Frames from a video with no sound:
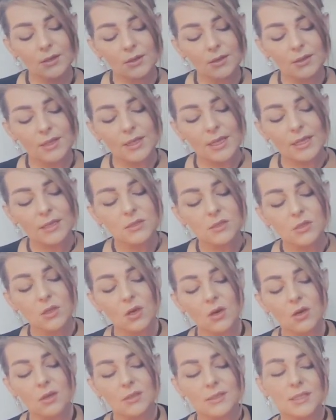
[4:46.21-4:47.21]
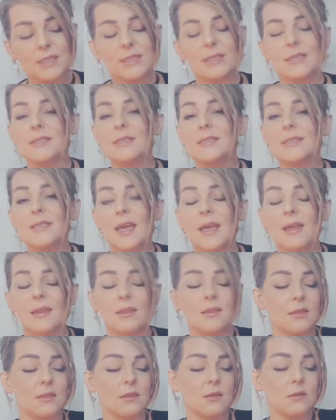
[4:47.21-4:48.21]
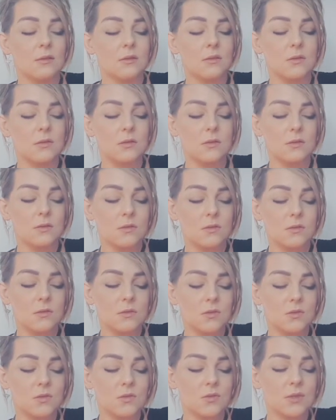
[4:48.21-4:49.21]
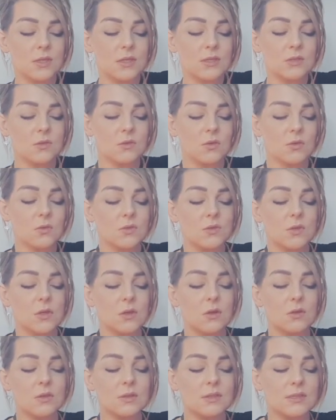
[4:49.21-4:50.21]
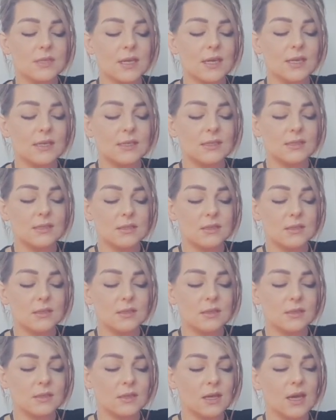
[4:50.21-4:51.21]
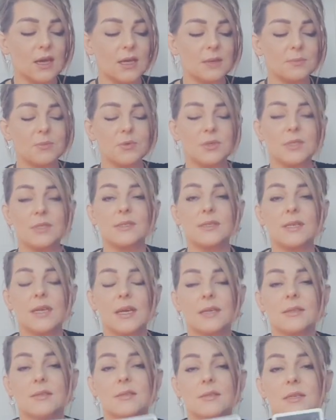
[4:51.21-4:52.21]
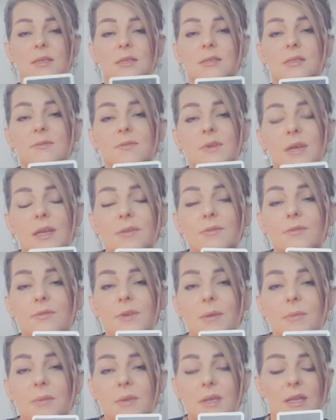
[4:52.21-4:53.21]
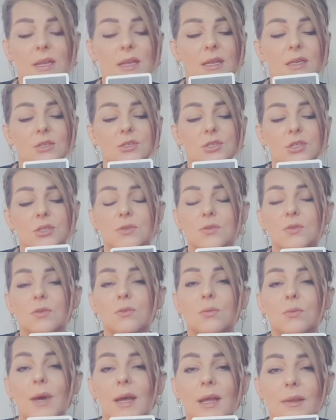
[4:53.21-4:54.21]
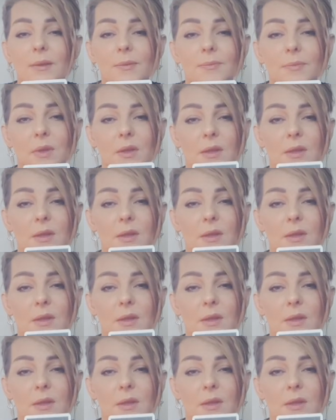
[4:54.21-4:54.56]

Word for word: the next card is death. So this goes alongside the High Priestess, that divine feminine energy so well